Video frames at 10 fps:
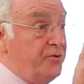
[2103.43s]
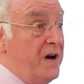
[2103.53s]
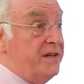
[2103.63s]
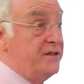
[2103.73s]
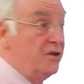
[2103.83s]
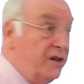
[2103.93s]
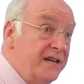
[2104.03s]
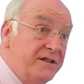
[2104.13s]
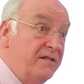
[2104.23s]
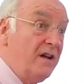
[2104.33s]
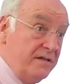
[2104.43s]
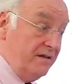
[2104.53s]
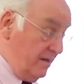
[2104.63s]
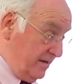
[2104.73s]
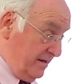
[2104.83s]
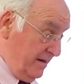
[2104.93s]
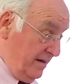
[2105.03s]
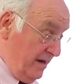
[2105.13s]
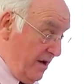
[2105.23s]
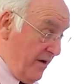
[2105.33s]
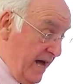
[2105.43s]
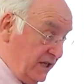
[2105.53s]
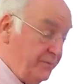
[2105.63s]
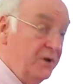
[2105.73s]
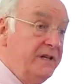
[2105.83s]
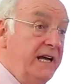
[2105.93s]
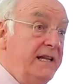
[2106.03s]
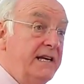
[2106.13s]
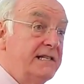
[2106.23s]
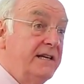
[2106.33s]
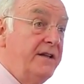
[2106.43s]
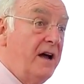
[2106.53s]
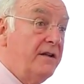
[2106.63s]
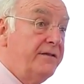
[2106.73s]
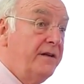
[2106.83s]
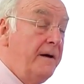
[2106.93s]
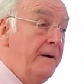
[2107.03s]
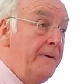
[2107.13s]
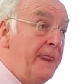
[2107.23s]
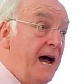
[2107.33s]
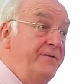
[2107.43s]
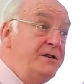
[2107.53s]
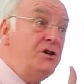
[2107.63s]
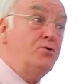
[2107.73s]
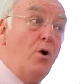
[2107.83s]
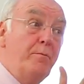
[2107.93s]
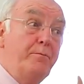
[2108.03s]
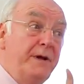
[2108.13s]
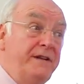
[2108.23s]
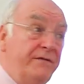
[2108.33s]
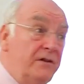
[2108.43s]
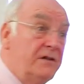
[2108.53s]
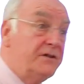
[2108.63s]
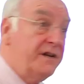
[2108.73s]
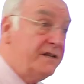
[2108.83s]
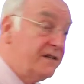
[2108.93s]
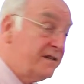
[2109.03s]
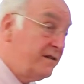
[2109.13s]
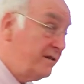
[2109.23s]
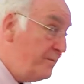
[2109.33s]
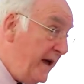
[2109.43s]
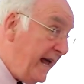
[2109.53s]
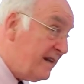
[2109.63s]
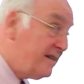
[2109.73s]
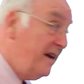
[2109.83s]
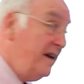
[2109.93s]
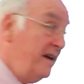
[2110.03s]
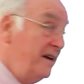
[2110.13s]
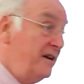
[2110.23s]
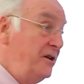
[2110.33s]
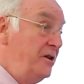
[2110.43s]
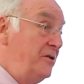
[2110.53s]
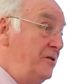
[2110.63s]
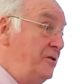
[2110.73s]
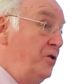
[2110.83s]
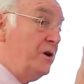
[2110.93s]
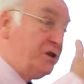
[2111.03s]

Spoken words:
would rather suggest it doesn't arise spontaneously on Earth. And this is what bedevils this debate. You